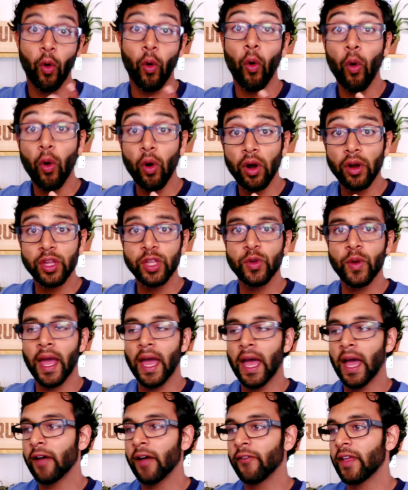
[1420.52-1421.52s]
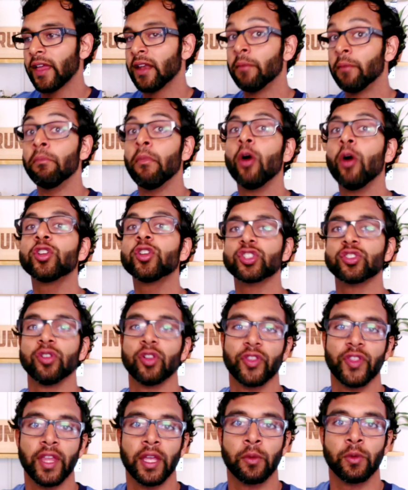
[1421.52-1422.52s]
or you have an
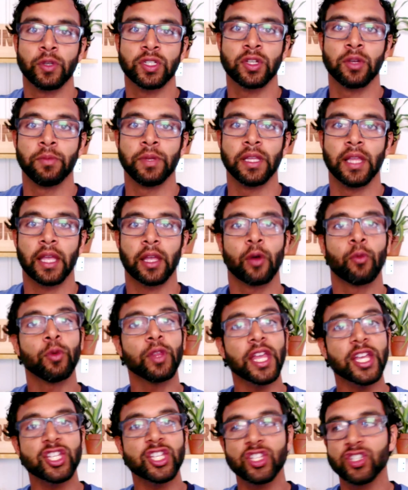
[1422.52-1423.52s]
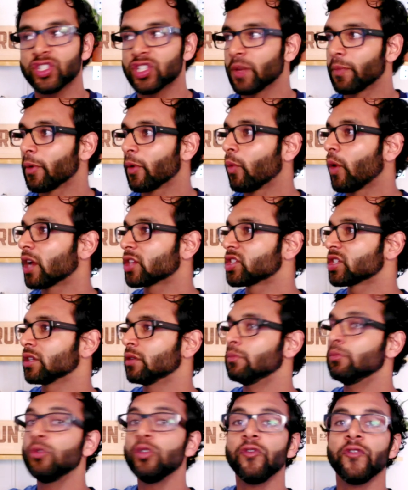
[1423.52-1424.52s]
emotional thing, which could be like a relationship or watching a
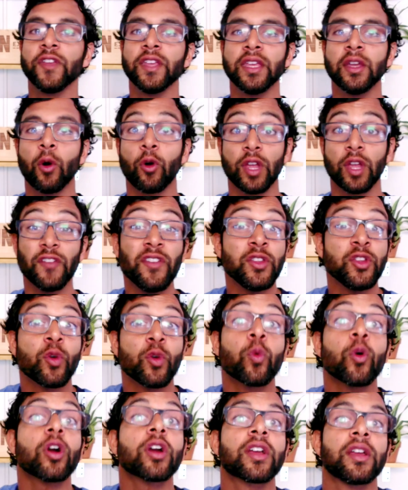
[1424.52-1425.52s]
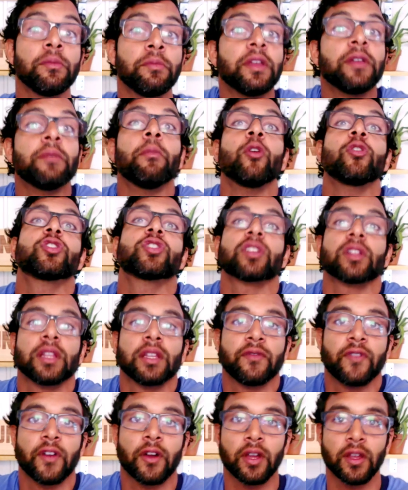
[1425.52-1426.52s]
movie, or even your work can be
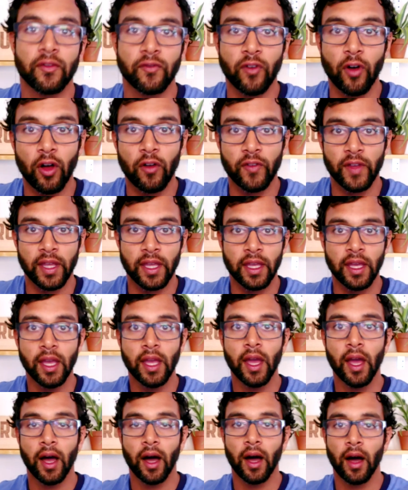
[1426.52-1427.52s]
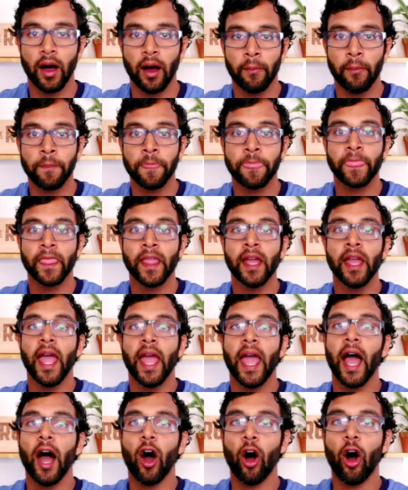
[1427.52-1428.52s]
emotionally very involving.
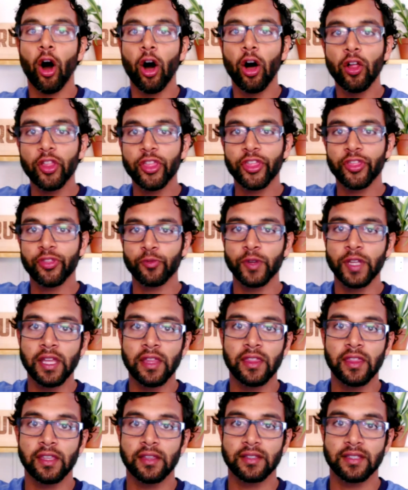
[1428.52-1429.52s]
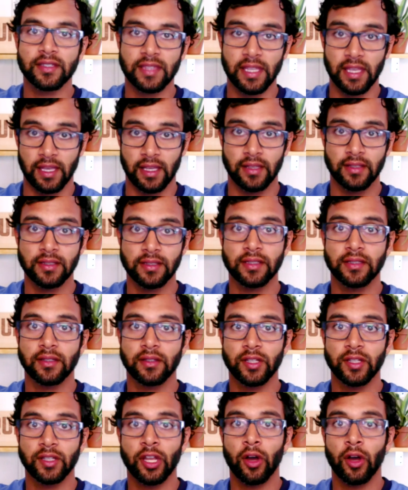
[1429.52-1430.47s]
All three of these things,